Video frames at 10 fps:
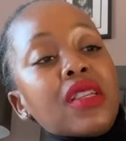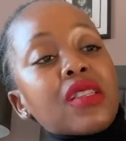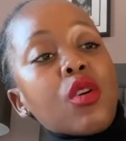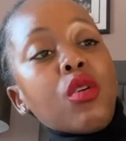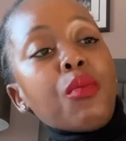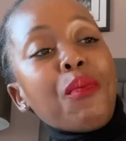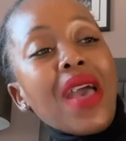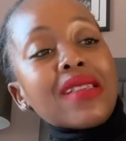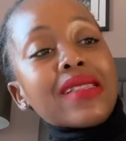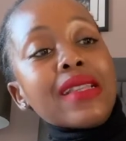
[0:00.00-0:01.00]
it's called
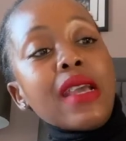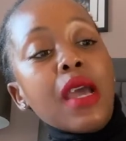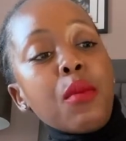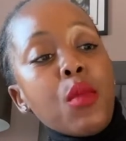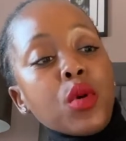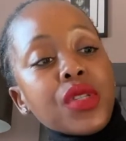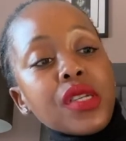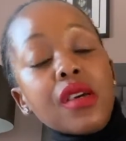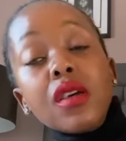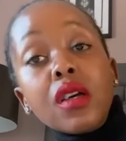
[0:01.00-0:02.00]
Pestle and
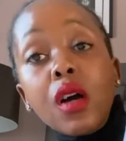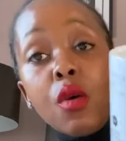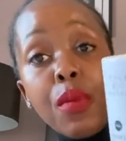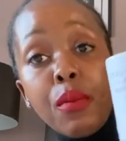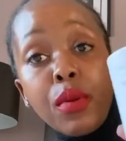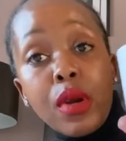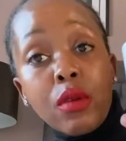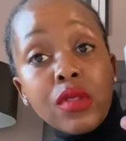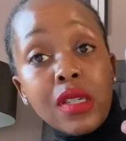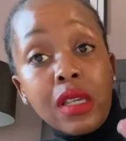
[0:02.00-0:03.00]
Mortar. i hope i'm
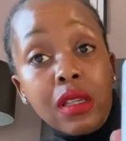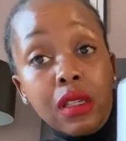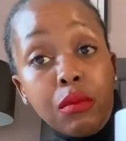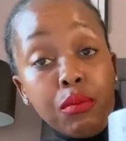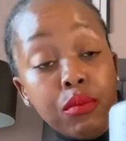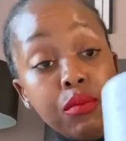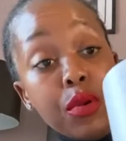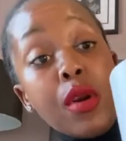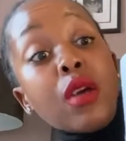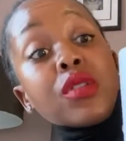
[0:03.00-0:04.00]
pronouncing
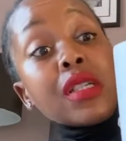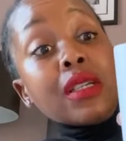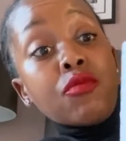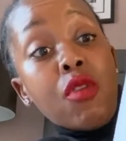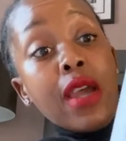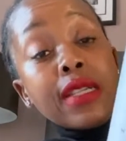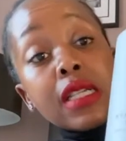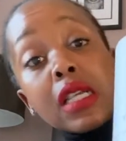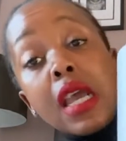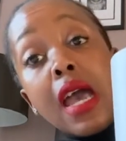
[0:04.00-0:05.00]
pronouncing it right
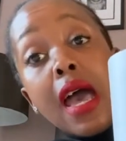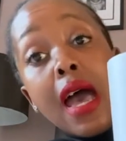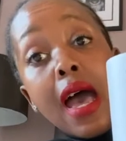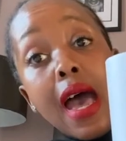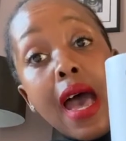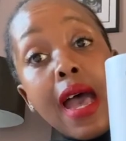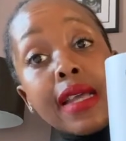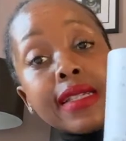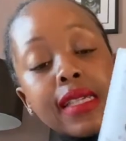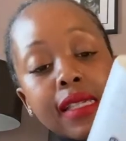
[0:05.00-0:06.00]

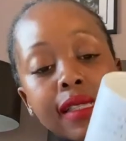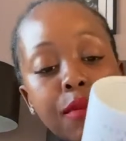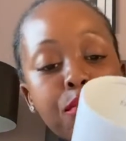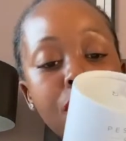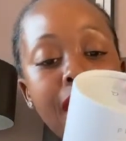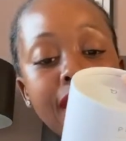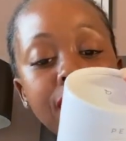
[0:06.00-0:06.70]
and it's a brand